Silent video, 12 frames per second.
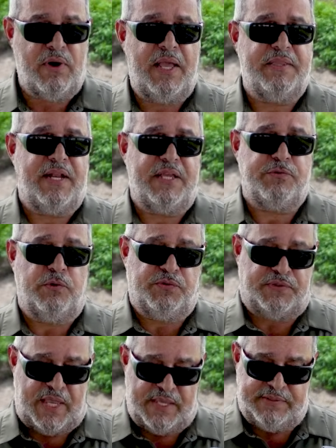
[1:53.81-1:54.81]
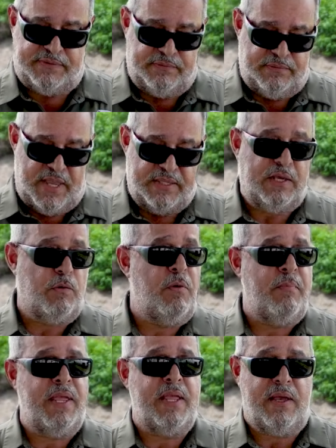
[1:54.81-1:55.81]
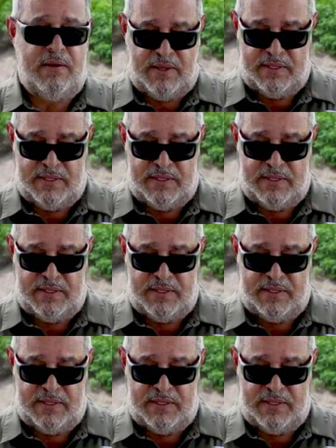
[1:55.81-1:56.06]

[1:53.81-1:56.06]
the generation 6. This one isn't mine.